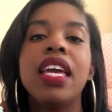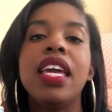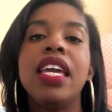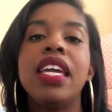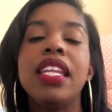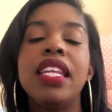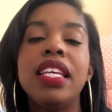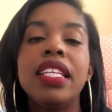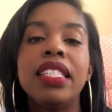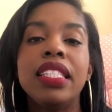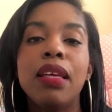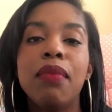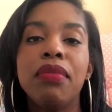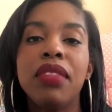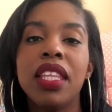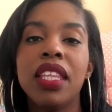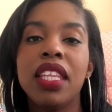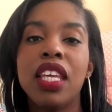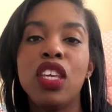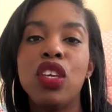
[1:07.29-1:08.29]
It is
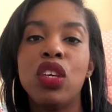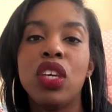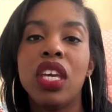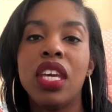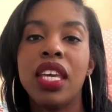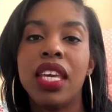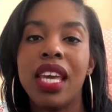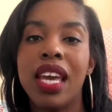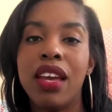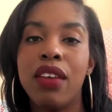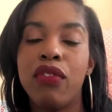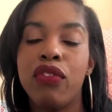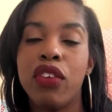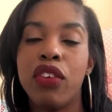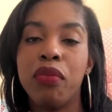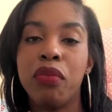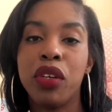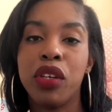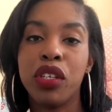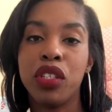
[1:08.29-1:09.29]
something that you can get
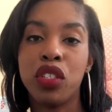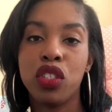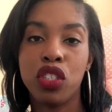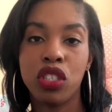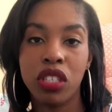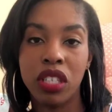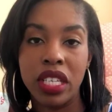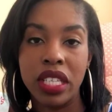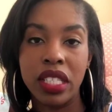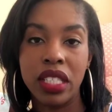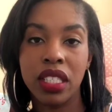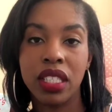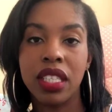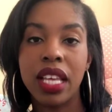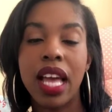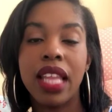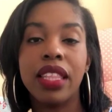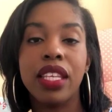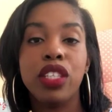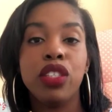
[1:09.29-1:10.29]
from your insurance.
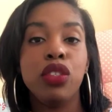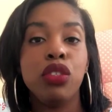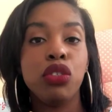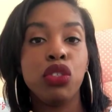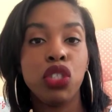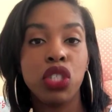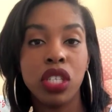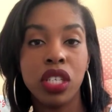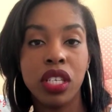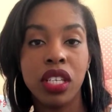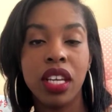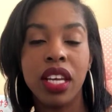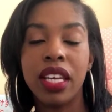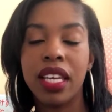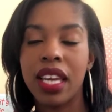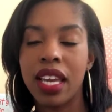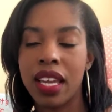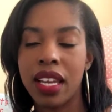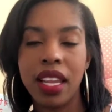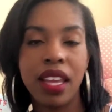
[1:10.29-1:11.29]
At least you should.
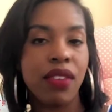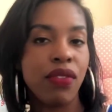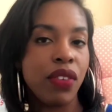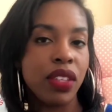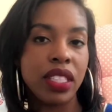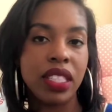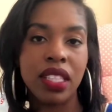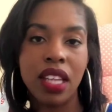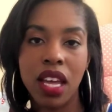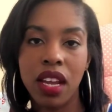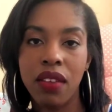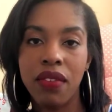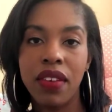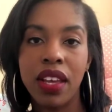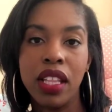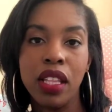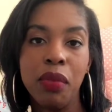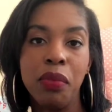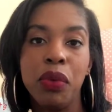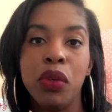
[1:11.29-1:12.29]
Again, if it's not
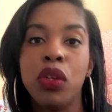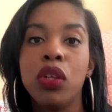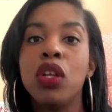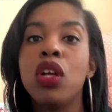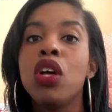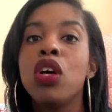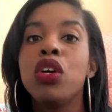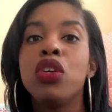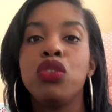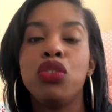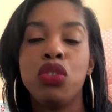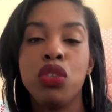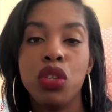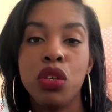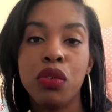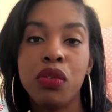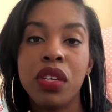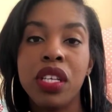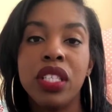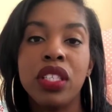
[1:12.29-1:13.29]
available, do
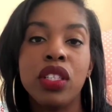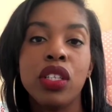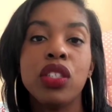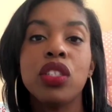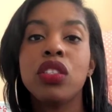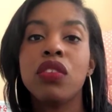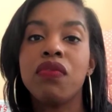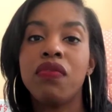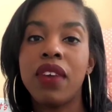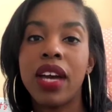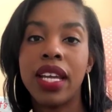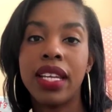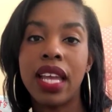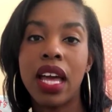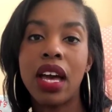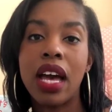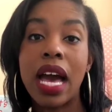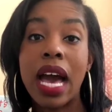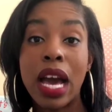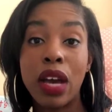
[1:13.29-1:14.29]
your research and find
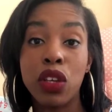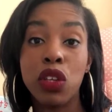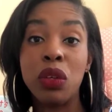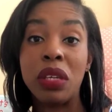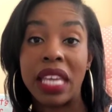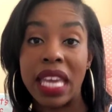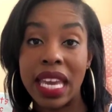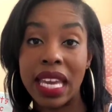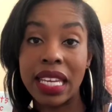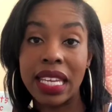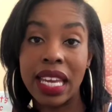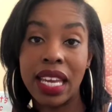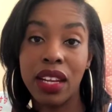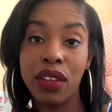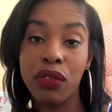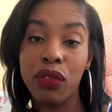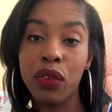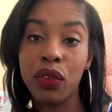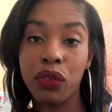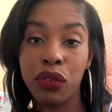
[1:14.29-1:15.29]
out how you can get
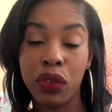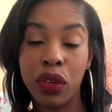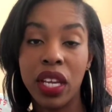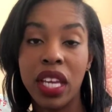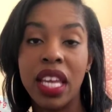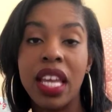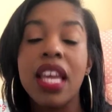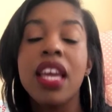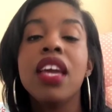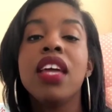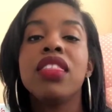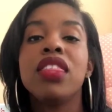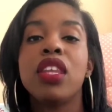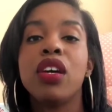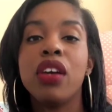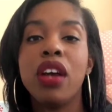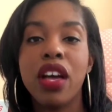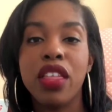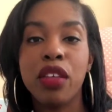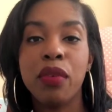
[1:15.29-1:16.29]
it for free.
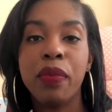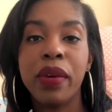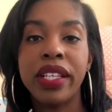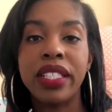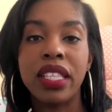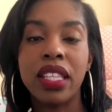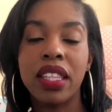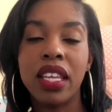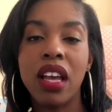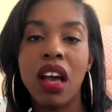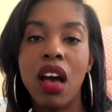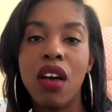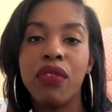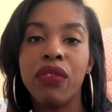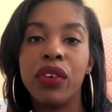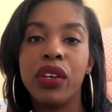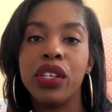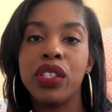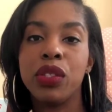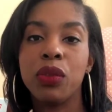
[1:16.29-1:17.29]
There are other brands that they
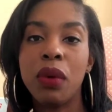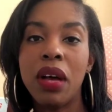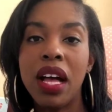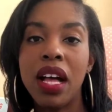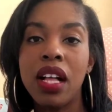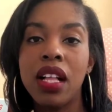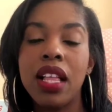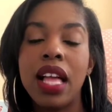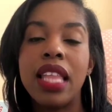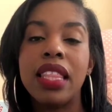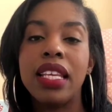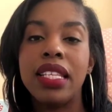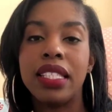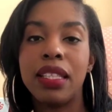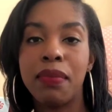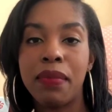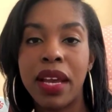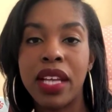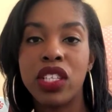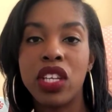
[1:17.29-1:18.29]
offer as well. At least
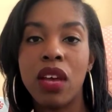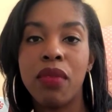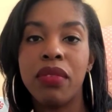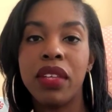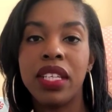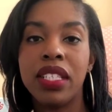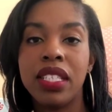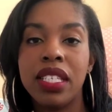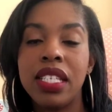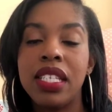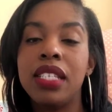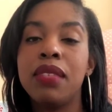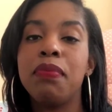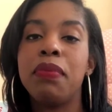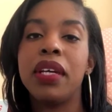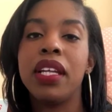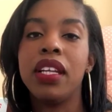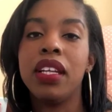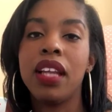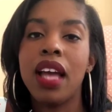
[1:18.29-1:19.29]
at my job they did,
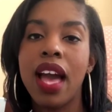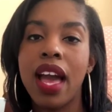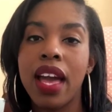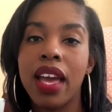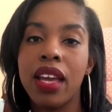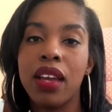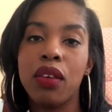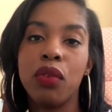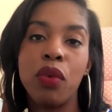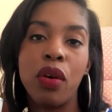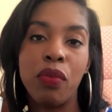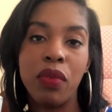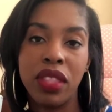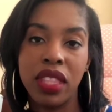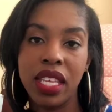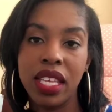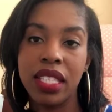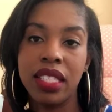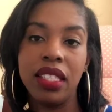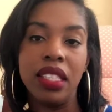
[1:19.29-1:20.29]
but I went with
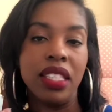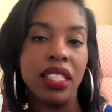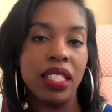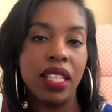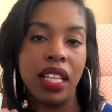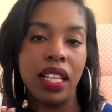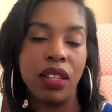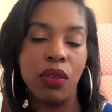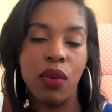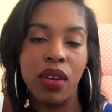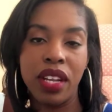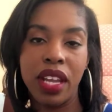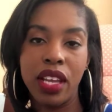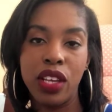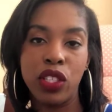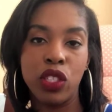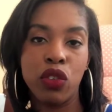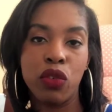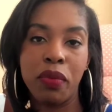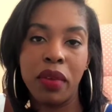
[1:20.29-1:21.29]
this. This is the one I
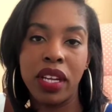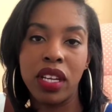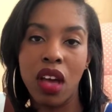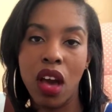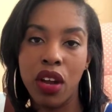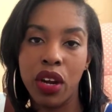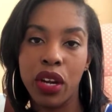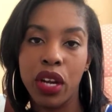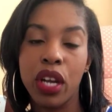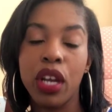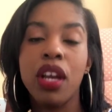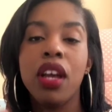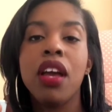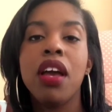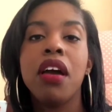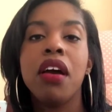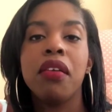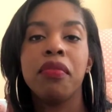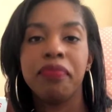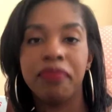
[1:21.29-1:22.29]
use with my daughter.
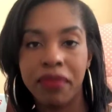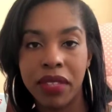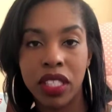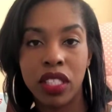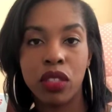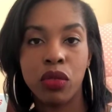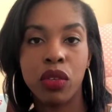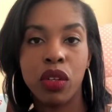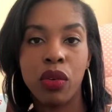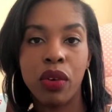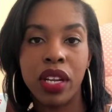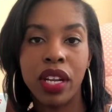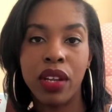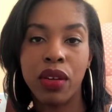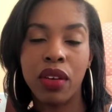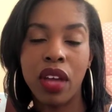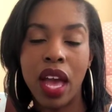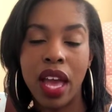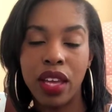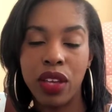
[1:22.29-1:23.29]
This is the one
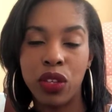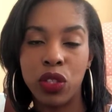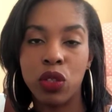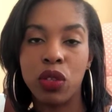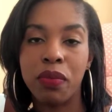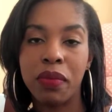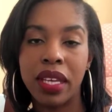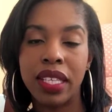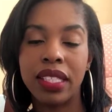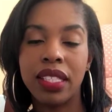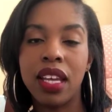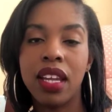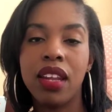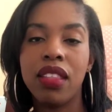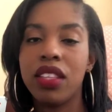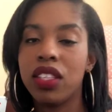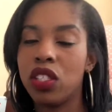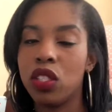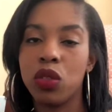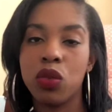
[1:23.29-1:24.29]
I use with my son,
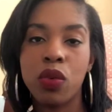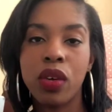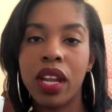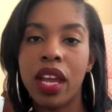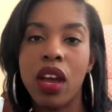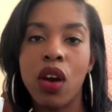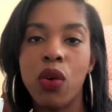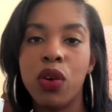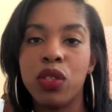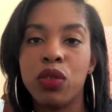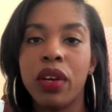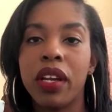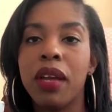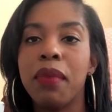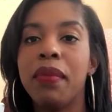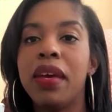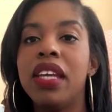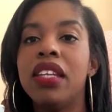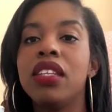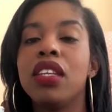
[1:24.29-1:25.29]
and this is the one I always
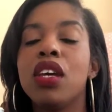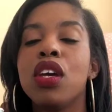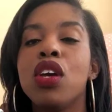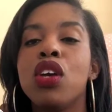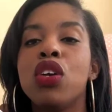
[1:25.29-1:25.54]
recommend.